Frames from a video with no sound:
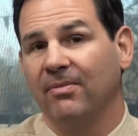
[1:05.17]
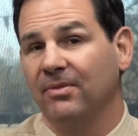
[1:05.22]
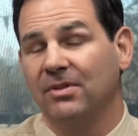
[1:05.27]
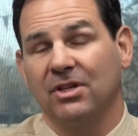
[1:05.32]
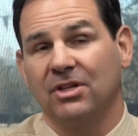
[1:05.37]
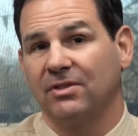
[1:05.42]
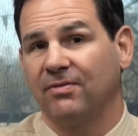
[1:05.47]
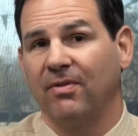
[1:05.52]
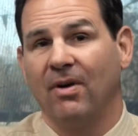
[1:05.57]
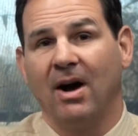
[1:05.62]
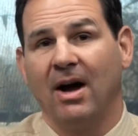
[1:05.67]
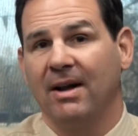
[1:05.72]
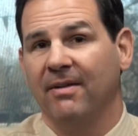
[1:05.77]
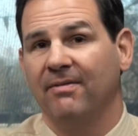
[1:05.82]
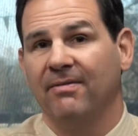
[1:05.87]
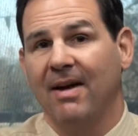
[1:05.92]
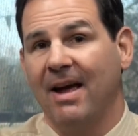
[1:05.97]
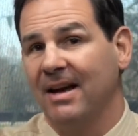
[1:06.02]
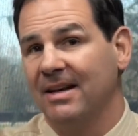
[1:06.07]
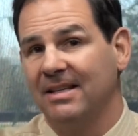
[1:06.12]
just
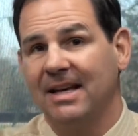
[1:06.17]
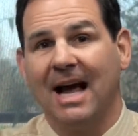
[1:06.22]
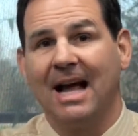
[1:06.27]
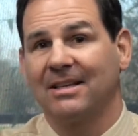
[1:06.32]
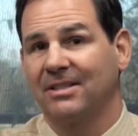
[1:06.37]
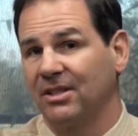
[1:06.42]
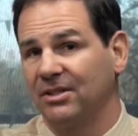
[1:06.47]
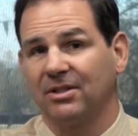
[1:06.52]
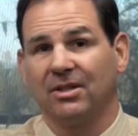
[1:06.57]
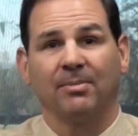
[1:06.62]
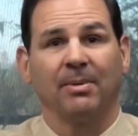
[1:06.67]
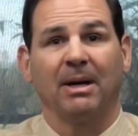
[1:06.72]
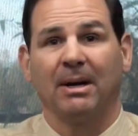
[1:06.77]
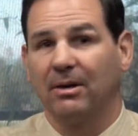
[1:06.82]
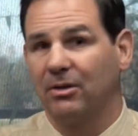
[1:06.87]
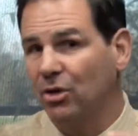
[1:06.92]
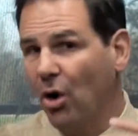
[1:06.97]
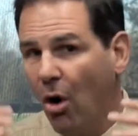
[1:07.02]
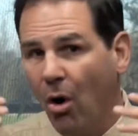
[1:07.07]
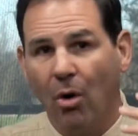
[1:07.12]
find fantastic. It's gonna be
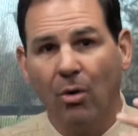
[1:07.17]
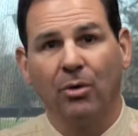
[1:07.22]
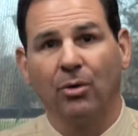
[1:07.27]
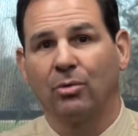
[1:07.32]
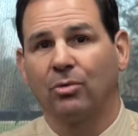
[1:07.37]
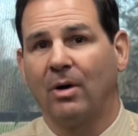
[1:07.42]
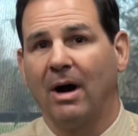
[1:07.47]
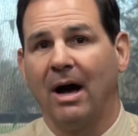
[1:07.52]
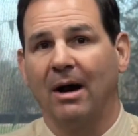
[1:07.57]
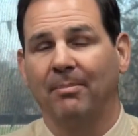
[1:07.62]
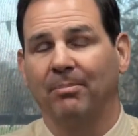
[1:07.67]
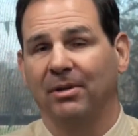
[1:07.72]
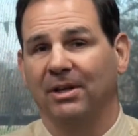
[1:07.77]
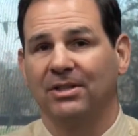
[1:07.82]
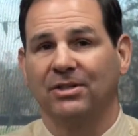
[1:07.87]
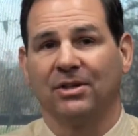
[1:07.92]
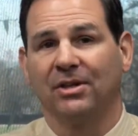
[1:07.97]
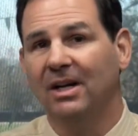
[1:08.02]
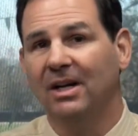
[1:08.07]
a total crowd pleaser.